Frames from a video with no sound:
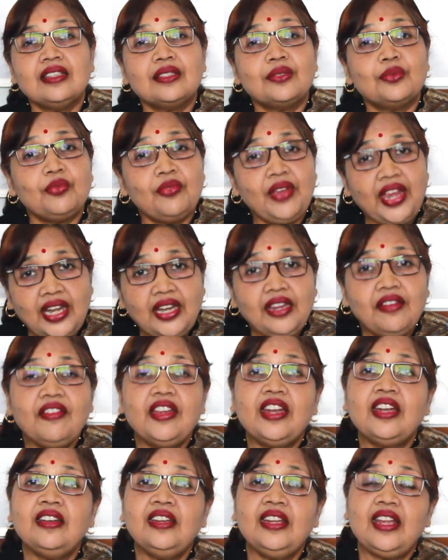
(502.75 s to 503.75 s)
is
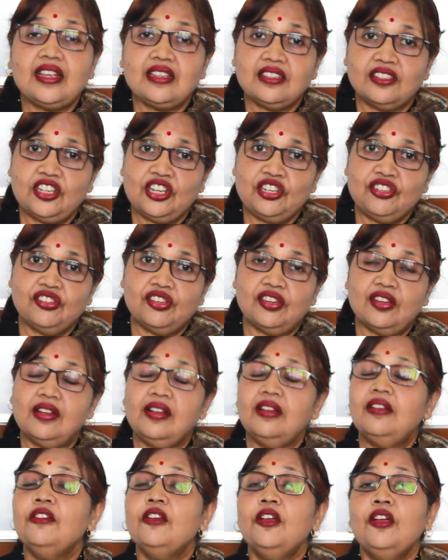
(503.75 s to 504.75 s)
very
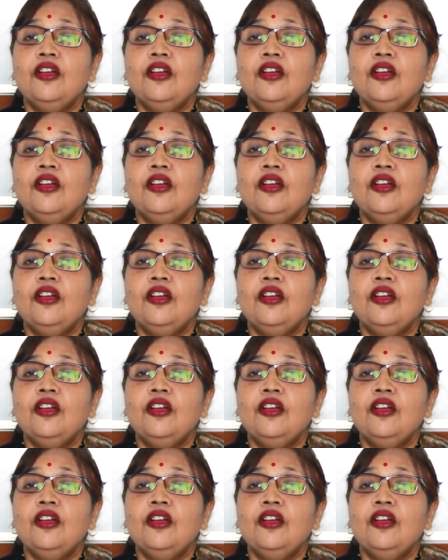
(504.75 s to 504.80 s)
essential